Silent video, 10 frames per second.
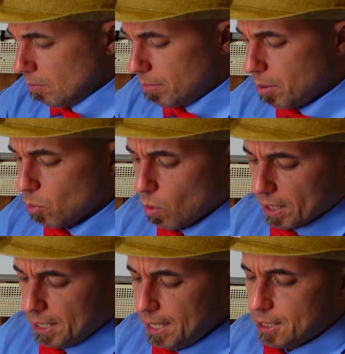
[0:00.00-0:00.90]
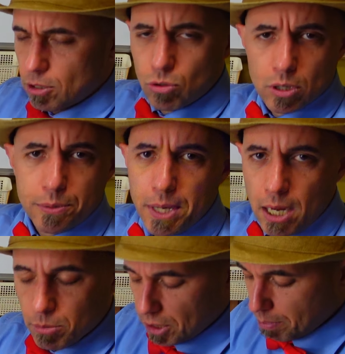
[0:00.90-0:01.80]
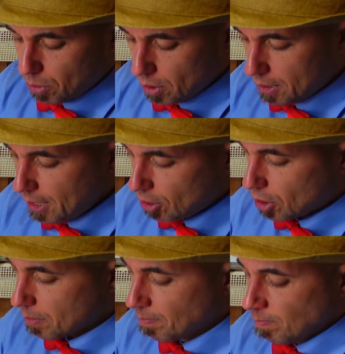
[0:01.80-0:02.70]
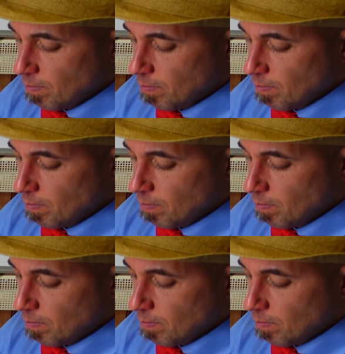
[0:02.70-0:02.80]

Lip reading: Maybe one kid, 2 or 3 animals, up to the teacher.